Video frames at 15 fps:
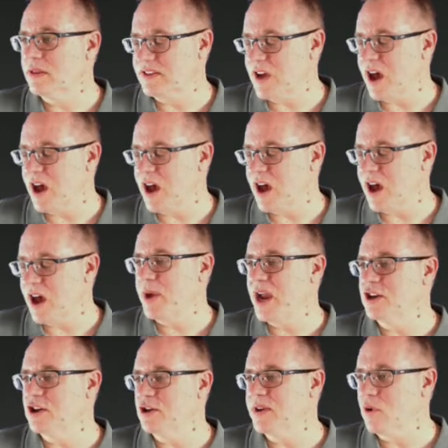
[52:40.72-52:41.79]
offered by
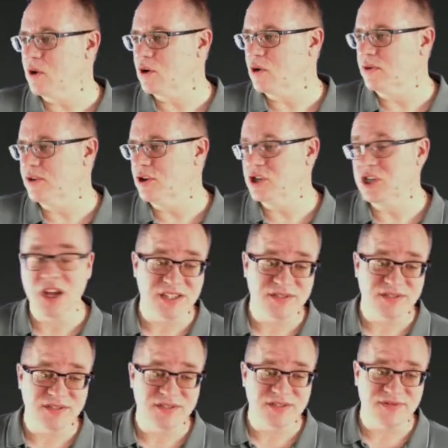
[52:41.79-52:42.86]
Adobe for ColdFusion. It
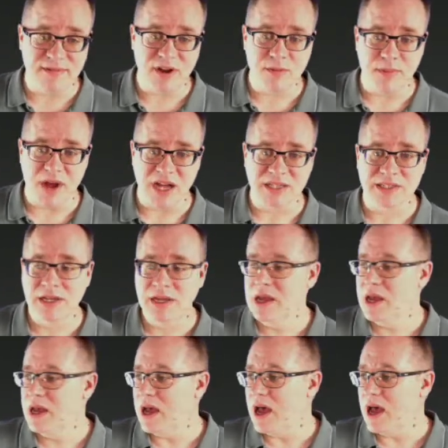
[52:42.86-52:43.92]
costs $500.
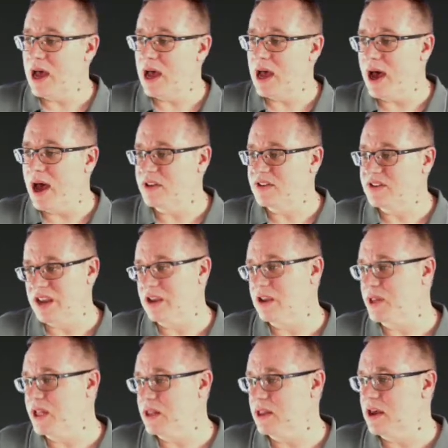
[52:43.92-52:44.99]
It's taken
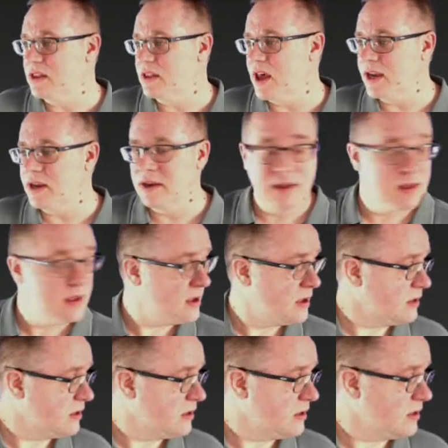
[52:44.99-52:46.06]
completely online.
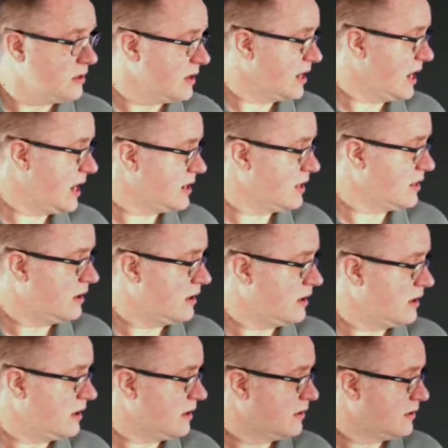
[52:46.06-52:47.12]
You get a handy little